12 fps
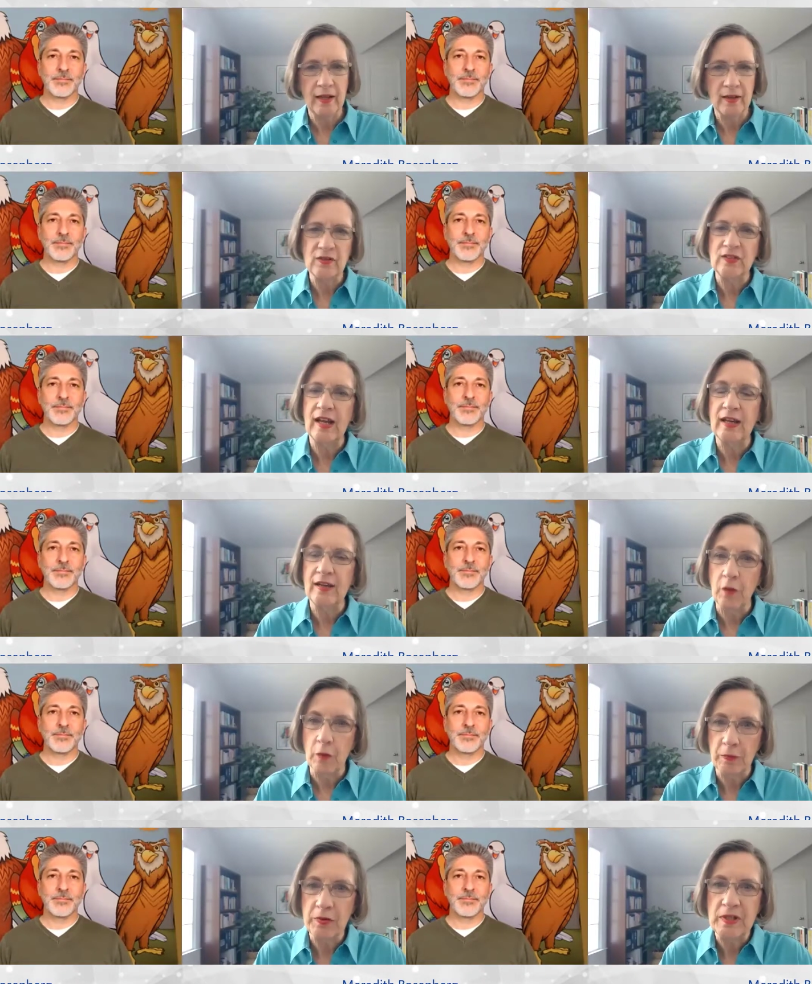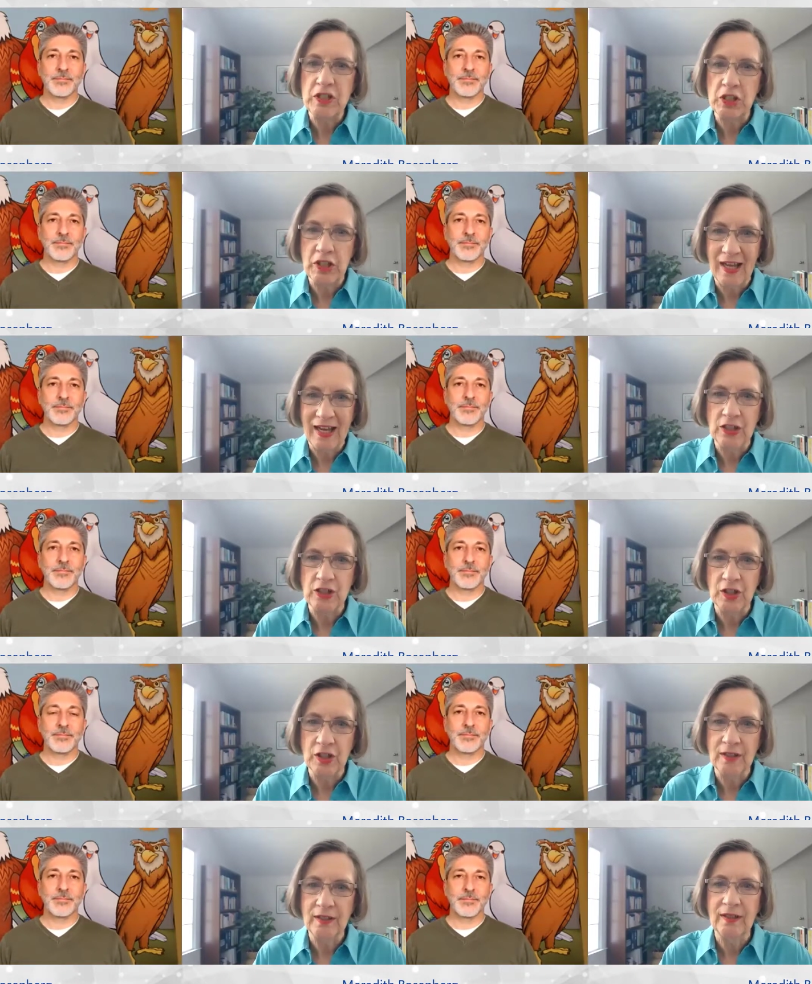Speaker 1: at a state of
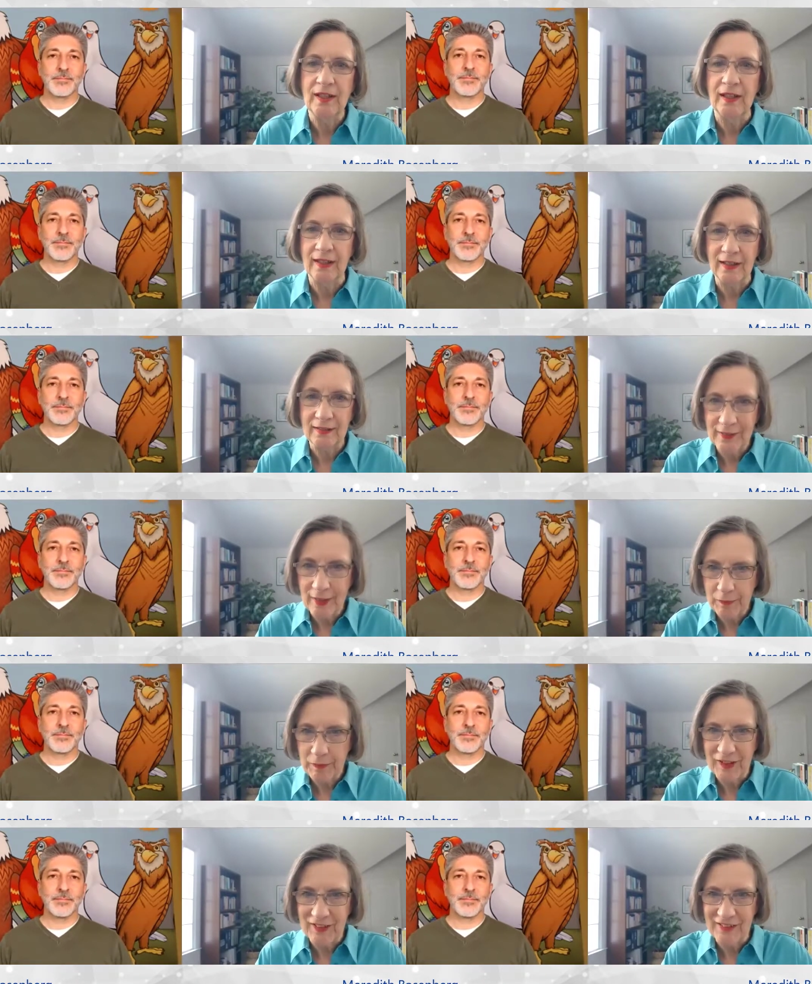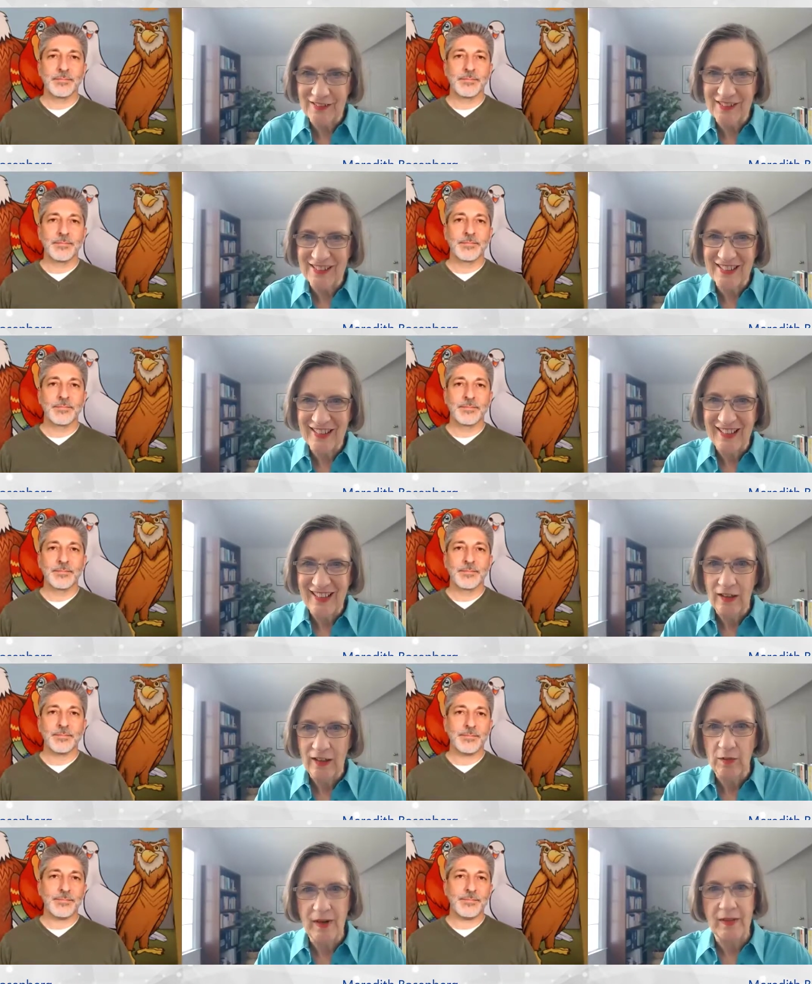appreciation and acceptance
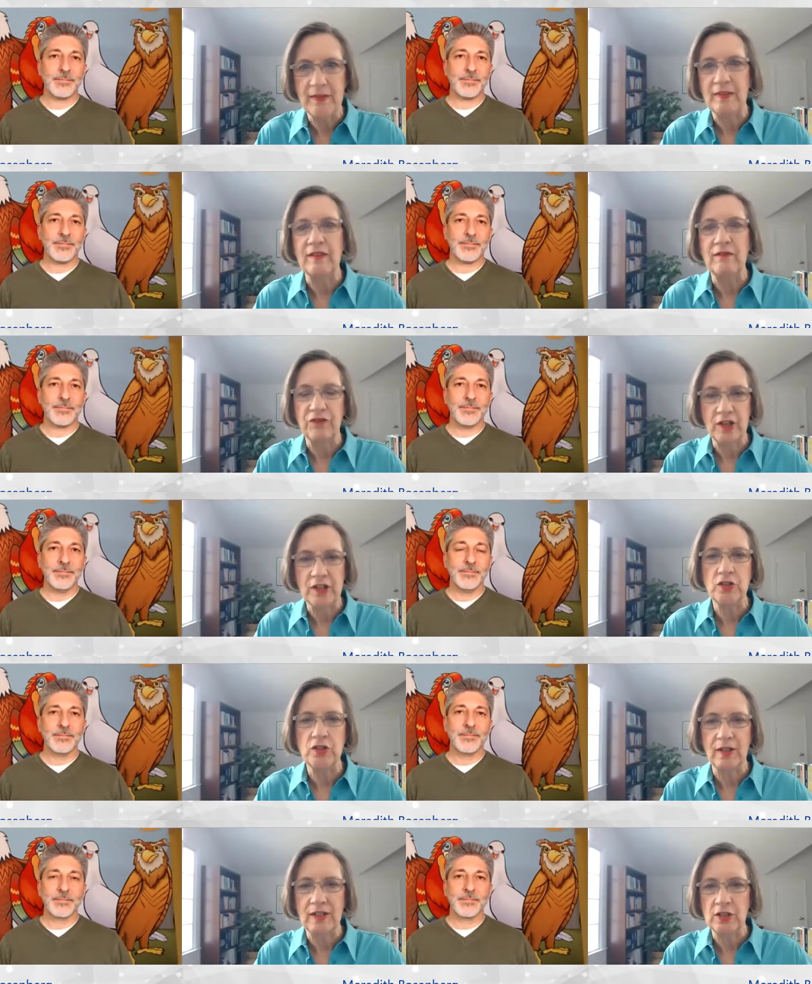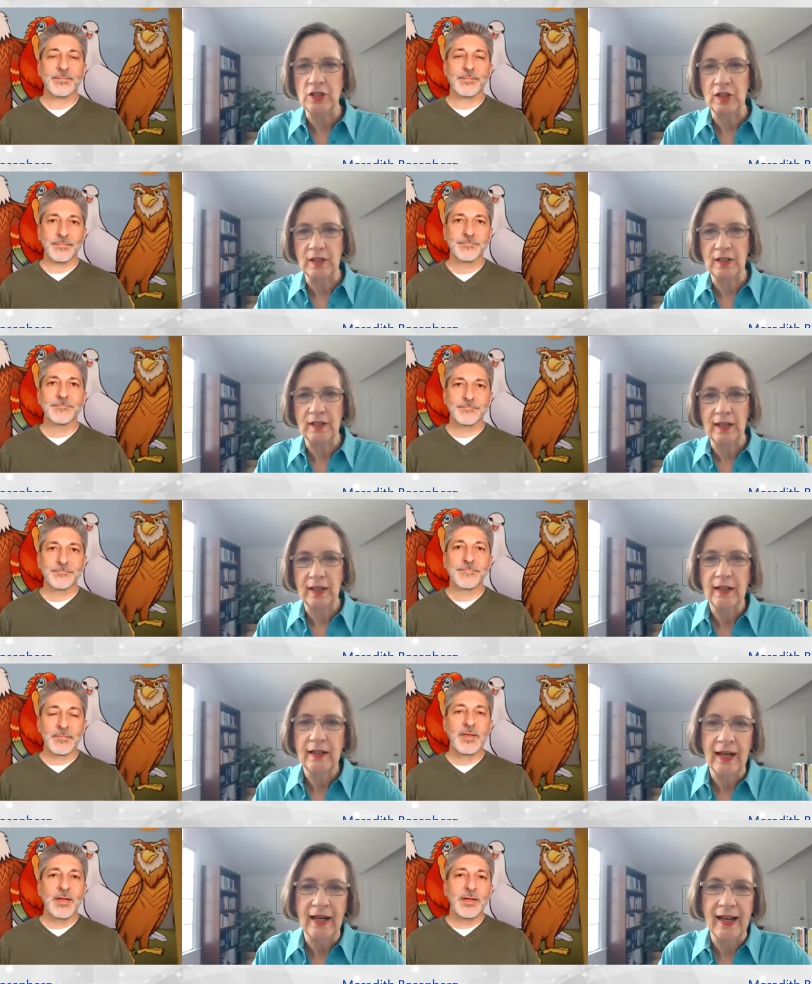rather than frustration
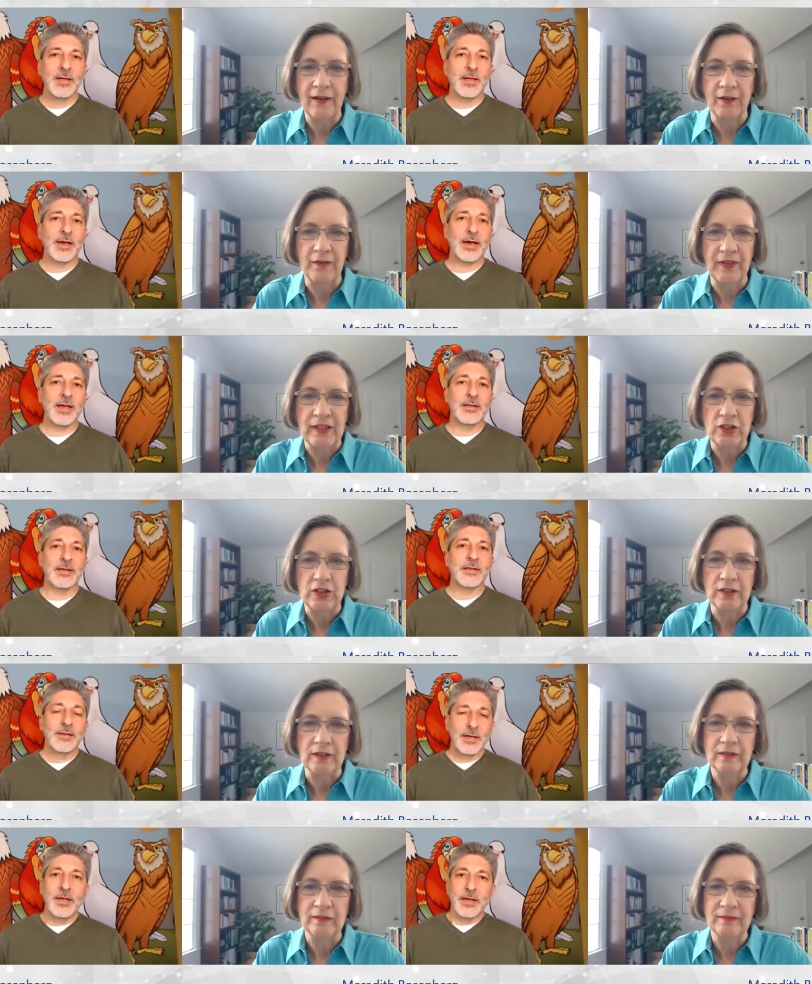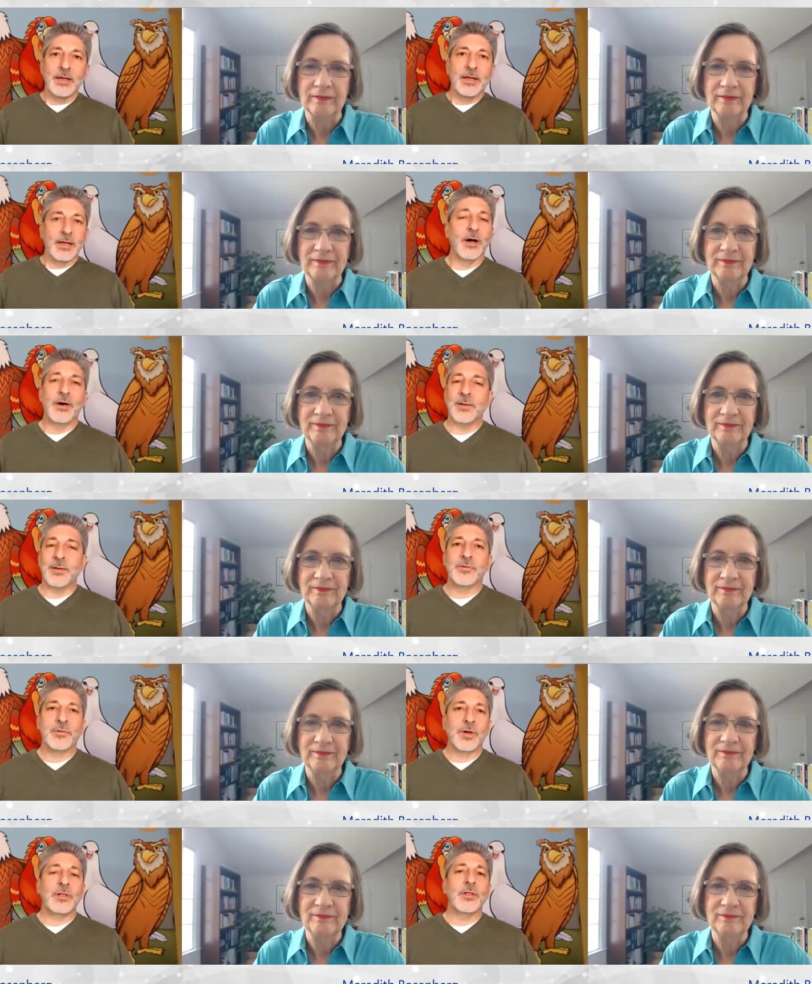and
Speaker 2: aggravation? Oh,
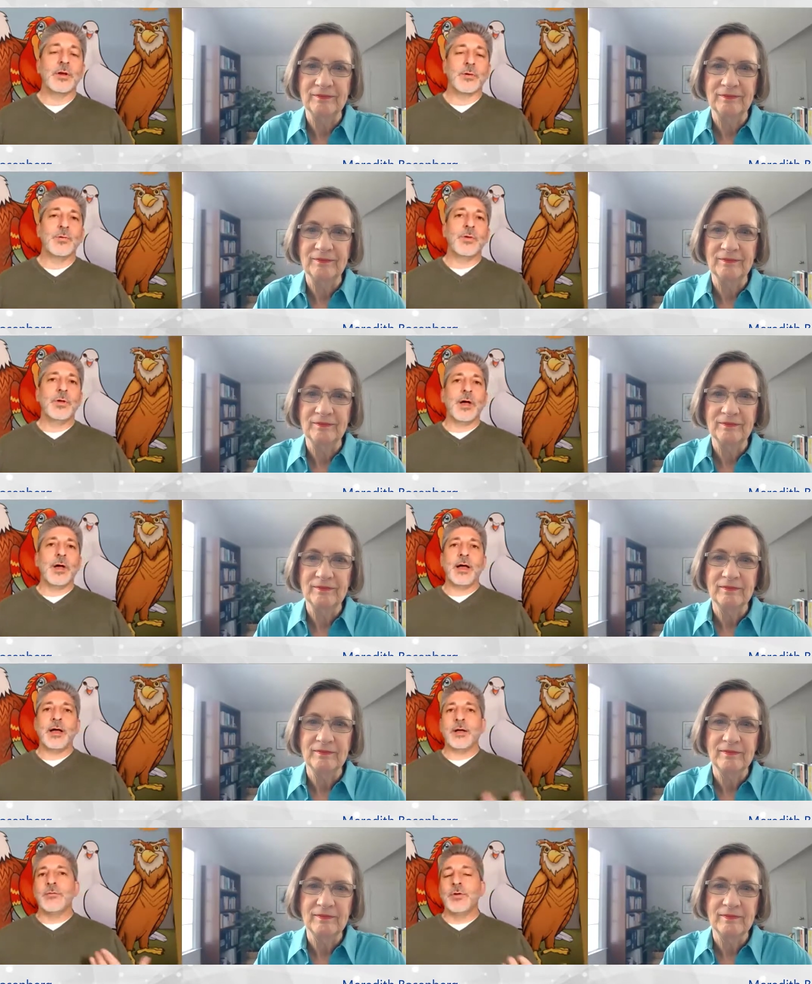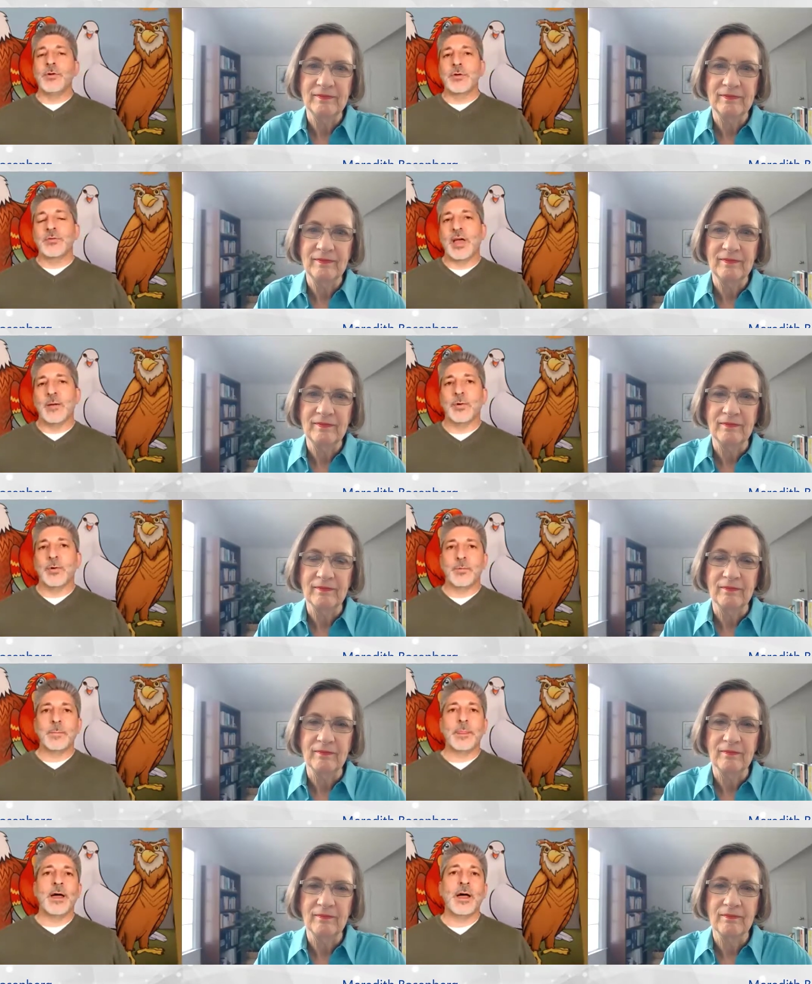absolutely. Look, I'll give you an example.
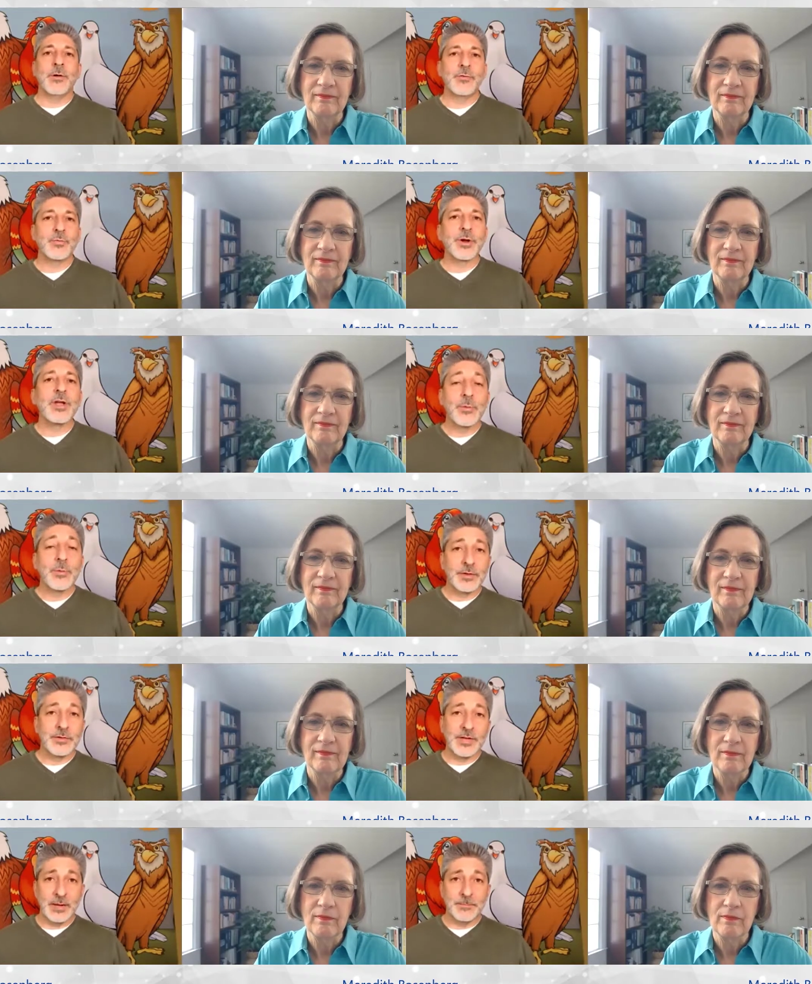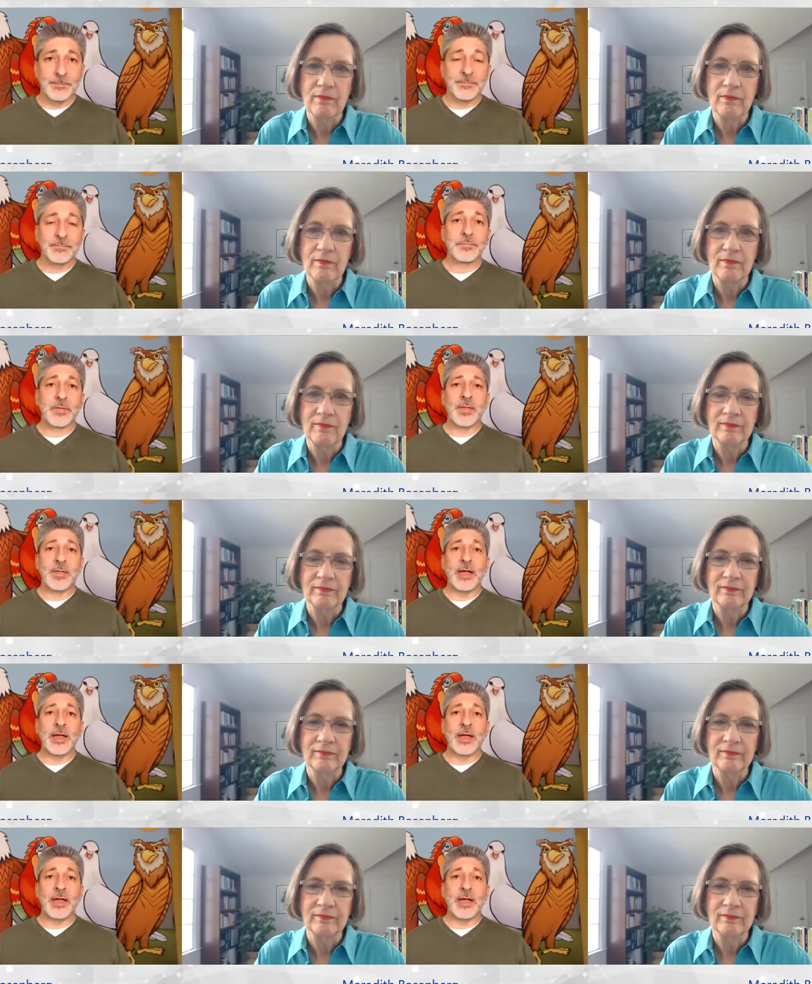I was working with a team that